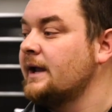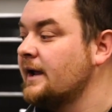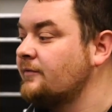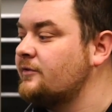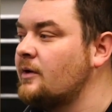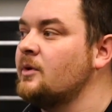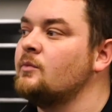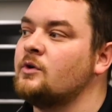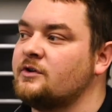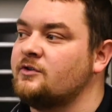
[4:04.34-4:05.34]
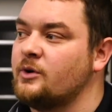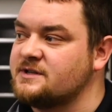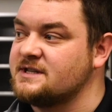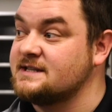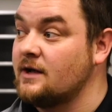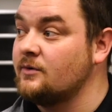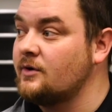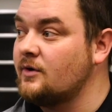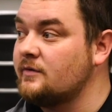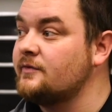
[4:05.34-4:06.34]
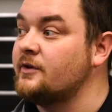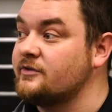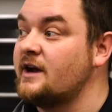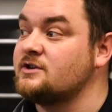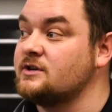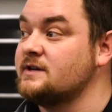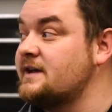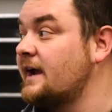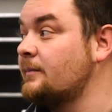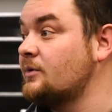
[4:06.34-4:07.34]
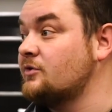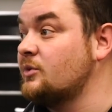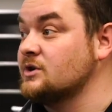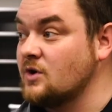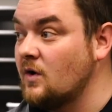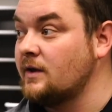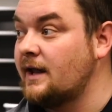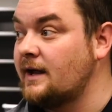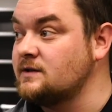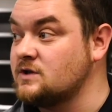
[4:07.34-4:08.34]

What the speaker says: if someone were to twist the solenoid off, there's actually a tamper switch on that.